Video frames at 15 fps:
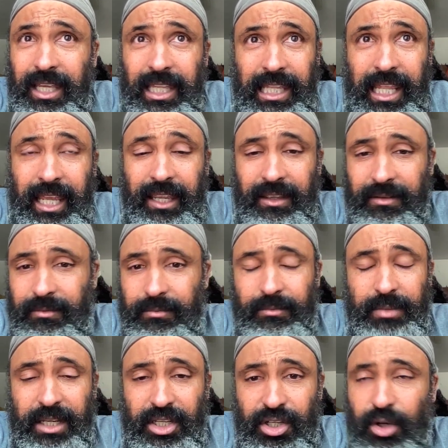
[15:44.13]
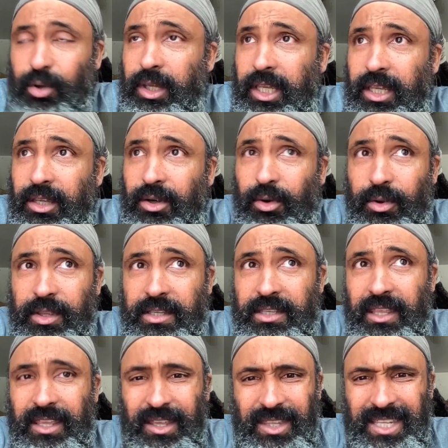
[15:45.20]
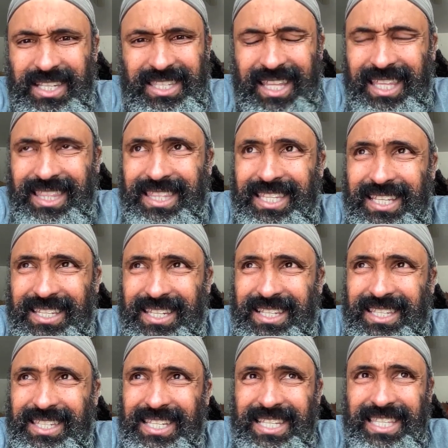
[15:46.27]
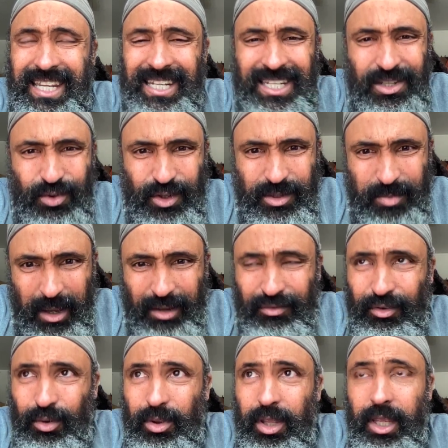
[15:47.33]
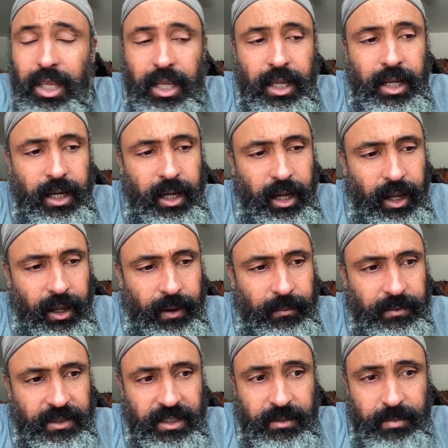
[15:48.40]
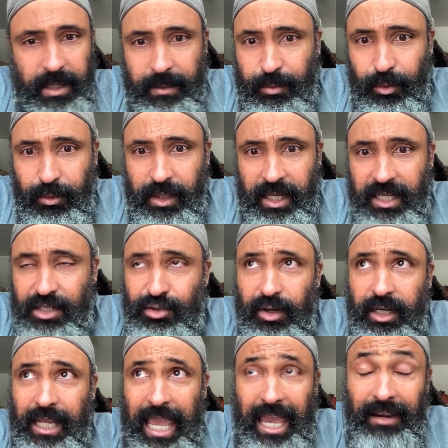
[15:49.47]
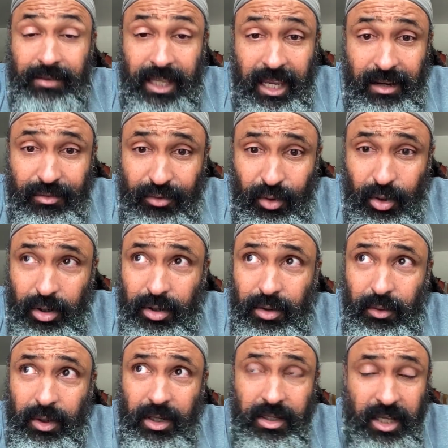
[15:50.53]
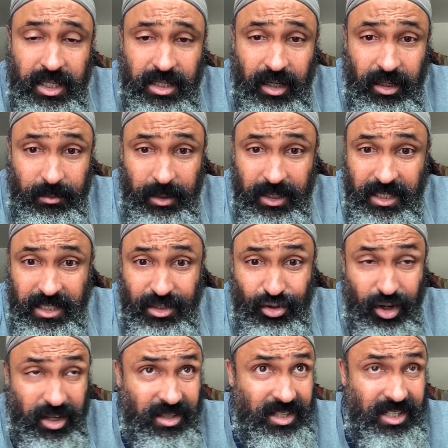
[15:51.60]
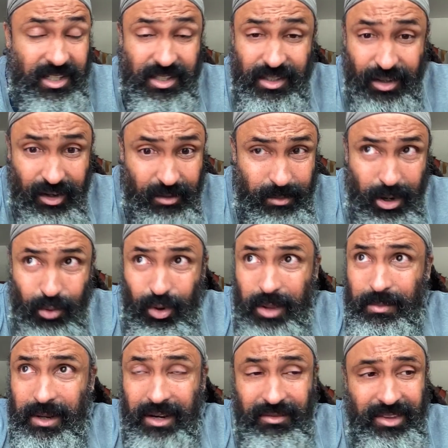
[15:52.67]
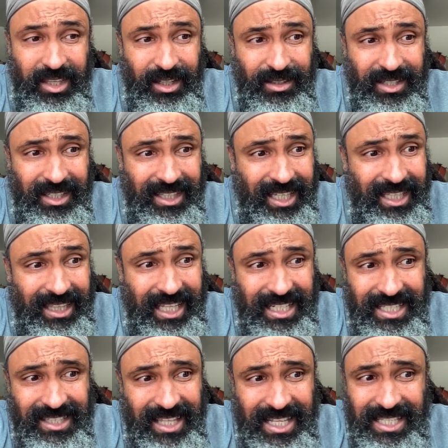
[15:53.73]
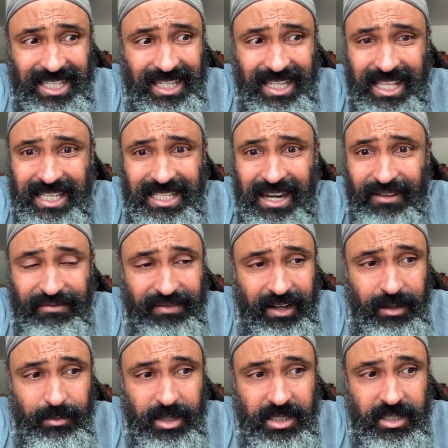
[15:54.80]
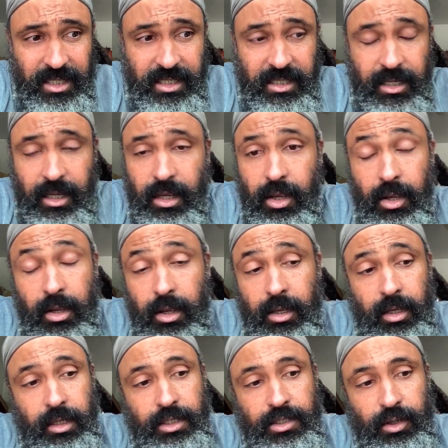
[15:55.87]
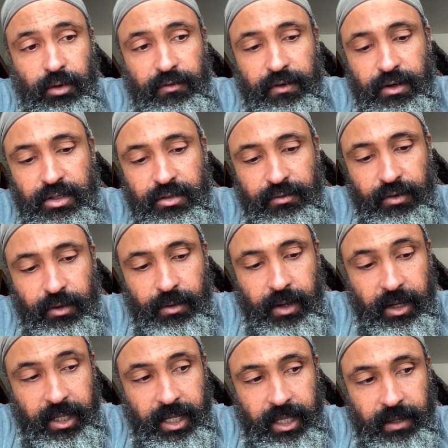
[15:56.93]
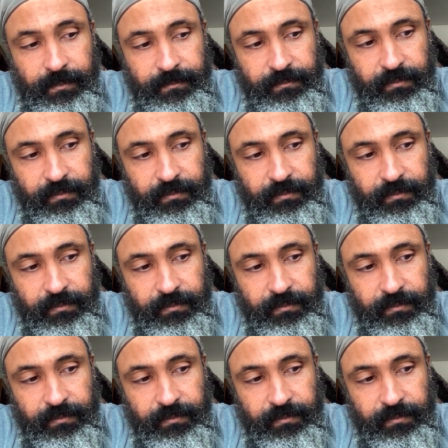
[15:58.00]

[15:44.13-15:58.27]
like be jokey or this and that? Isn't that disrespectful to the people that he's trying to advocate for, and talking about these atrocities, just talking about rape and everything else like that? That's not funny business. So first of all, again,